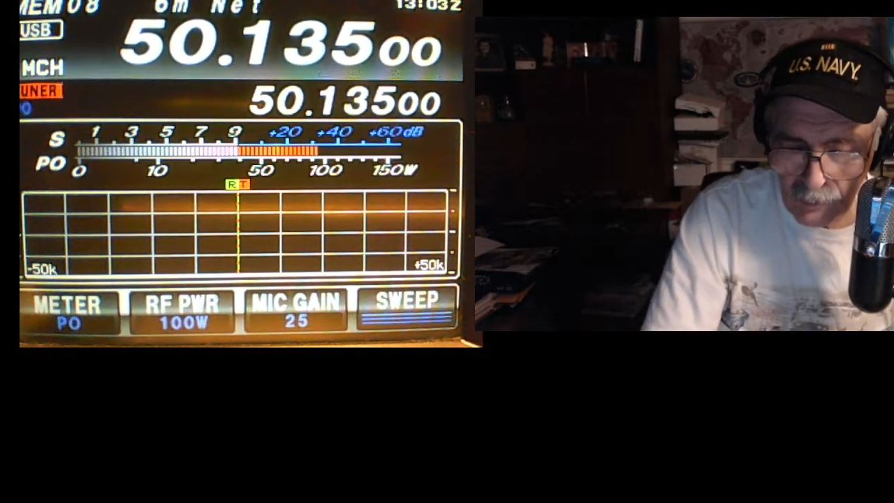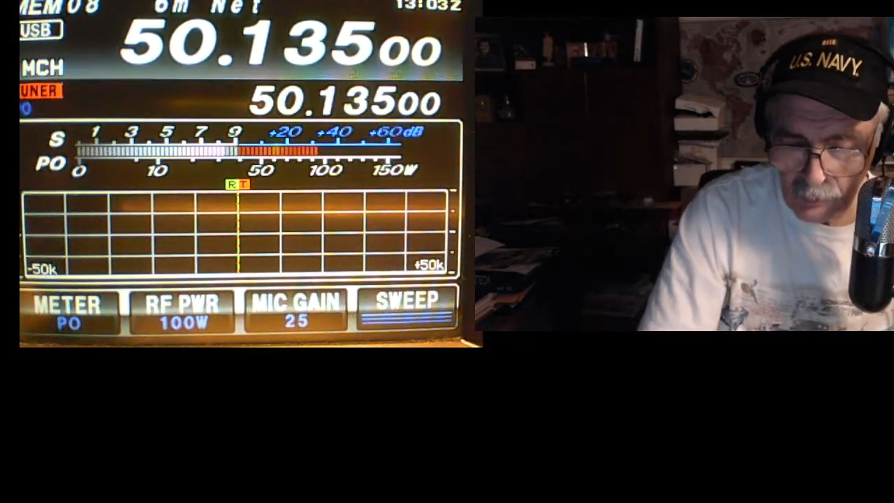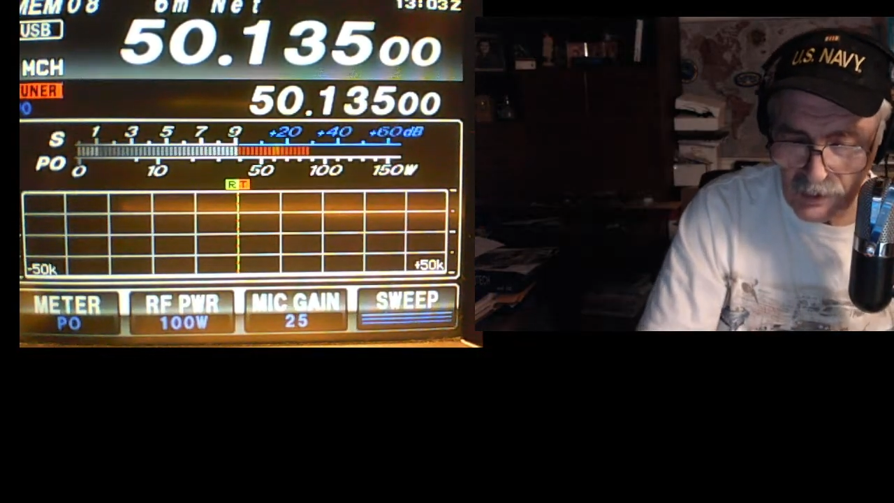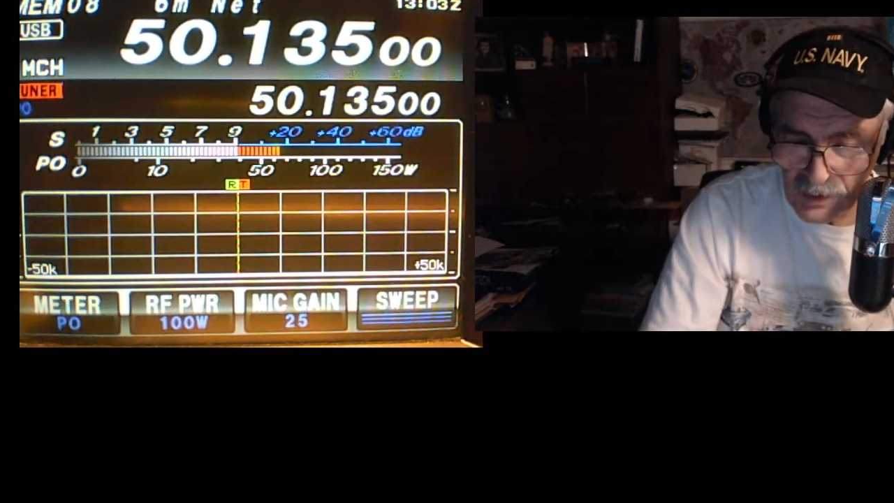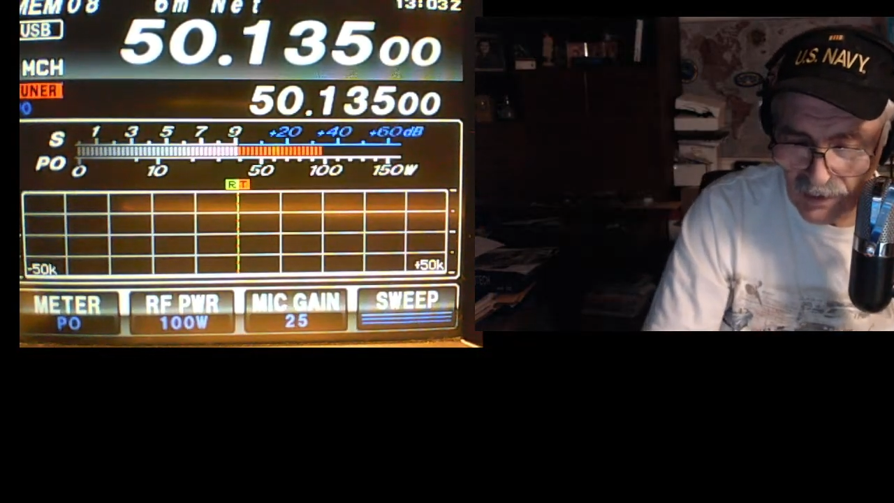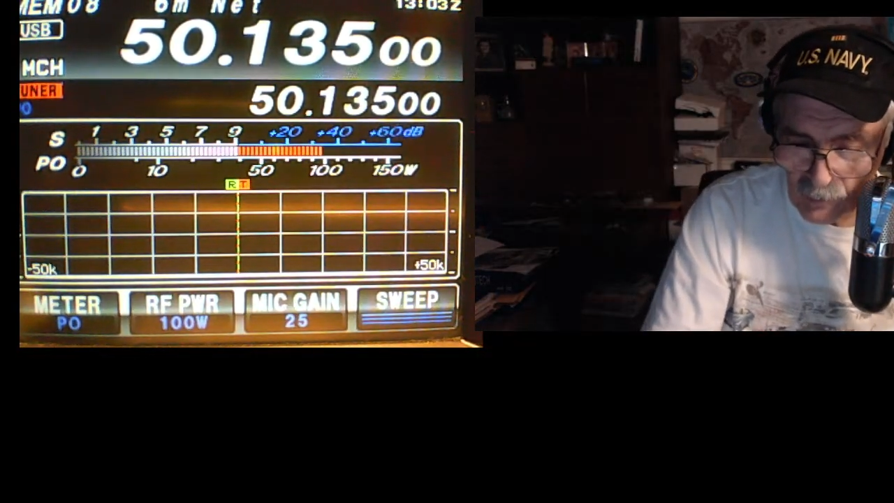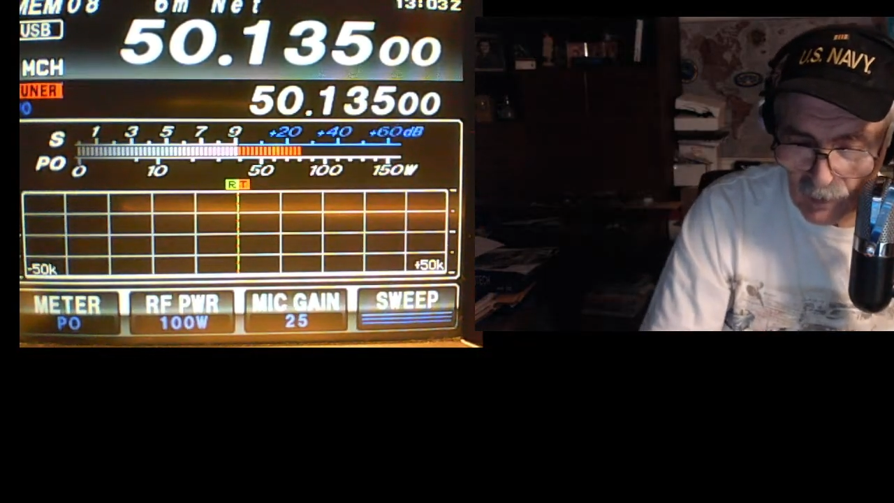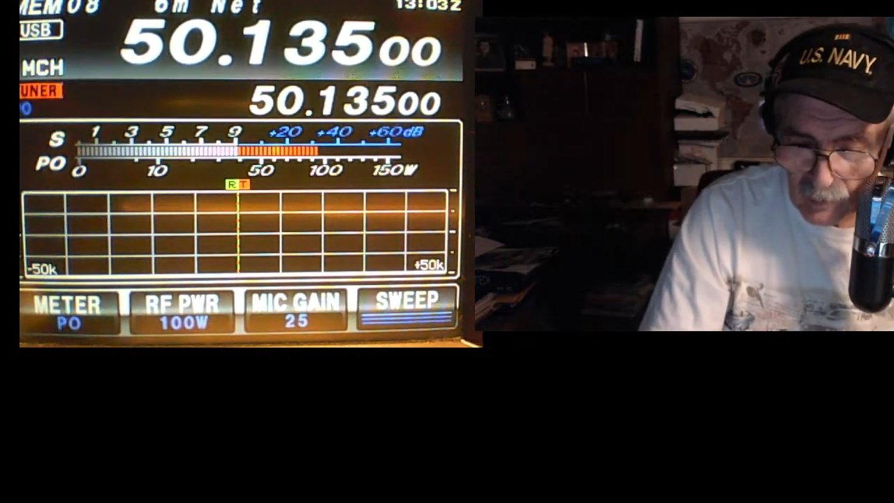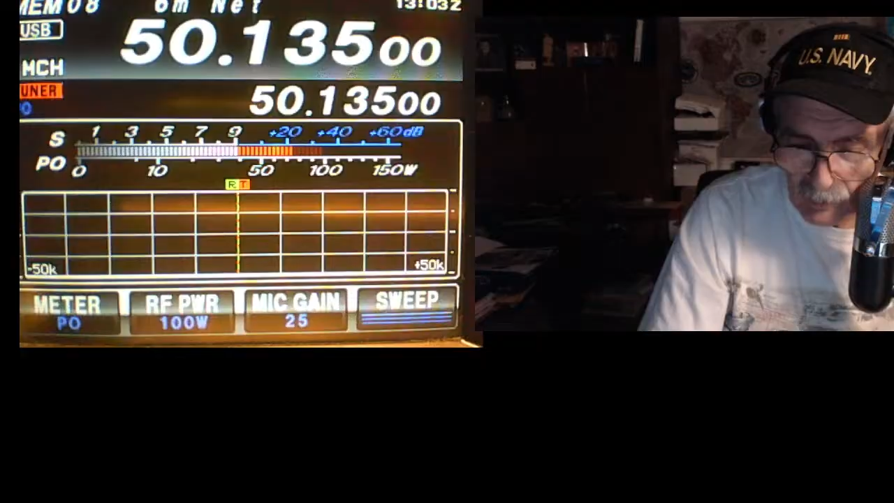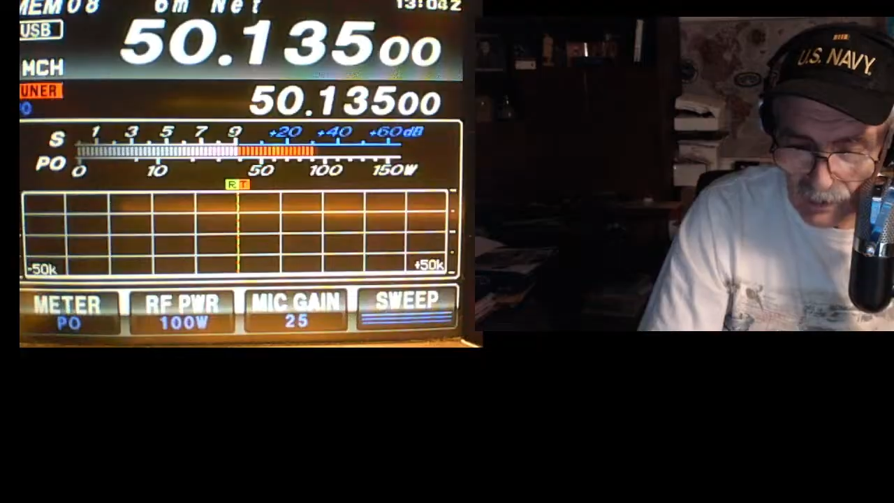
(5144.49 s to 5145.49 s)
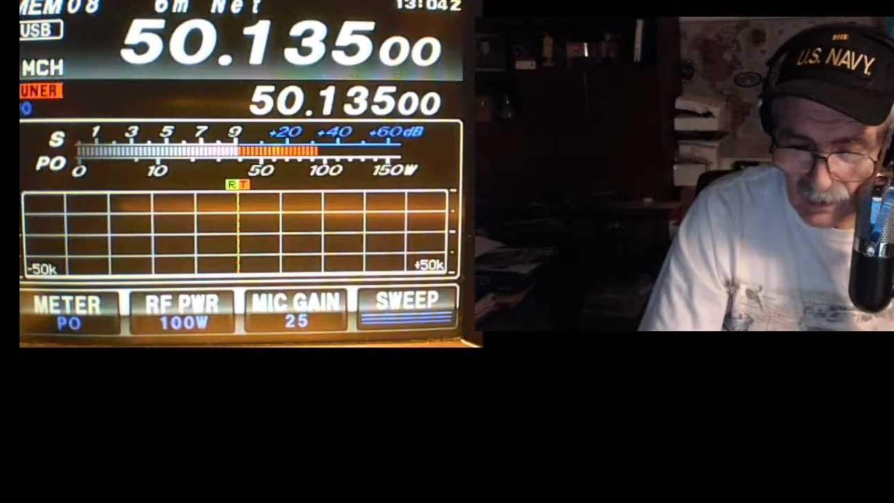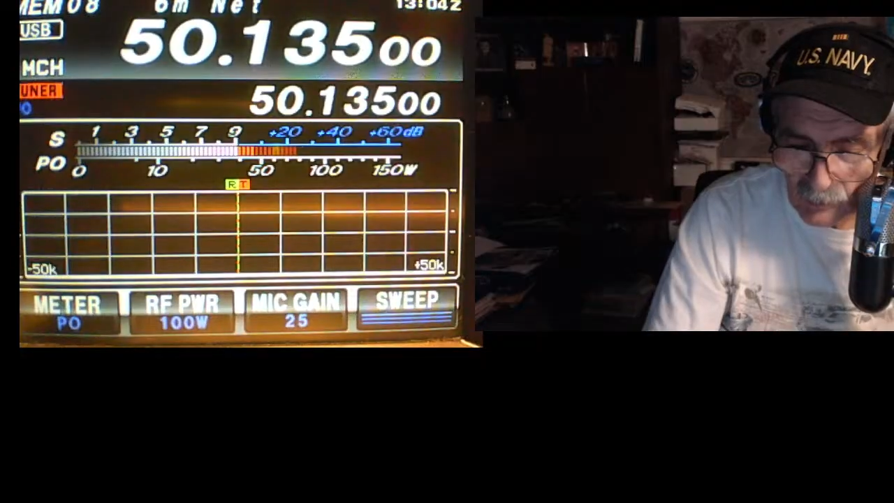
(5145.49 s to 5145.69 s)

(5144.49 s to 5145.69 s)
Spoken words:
Appreciate everybody being there.